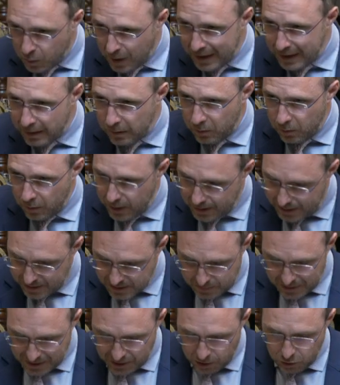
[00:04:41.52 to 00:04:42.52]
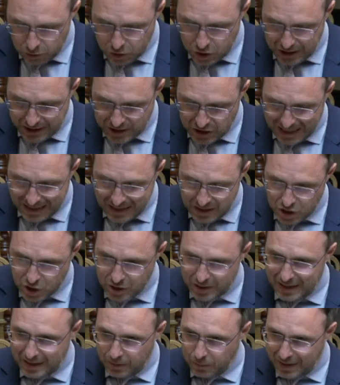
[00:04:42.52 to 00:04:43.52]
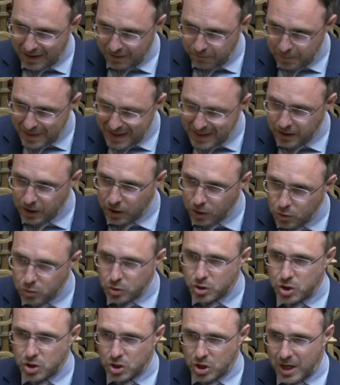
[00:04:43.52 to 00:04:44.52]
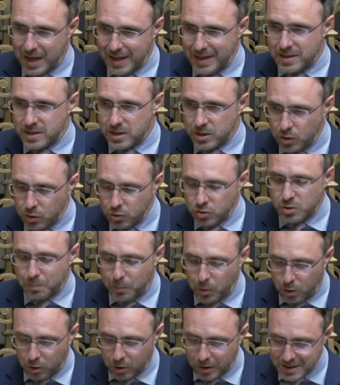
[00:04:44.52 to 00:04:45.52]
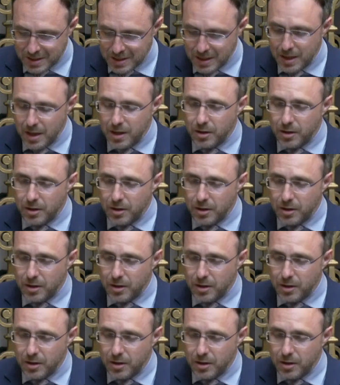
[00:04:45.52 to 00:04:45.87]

while it has been hugely challenging and we have made huge strides and huge progress,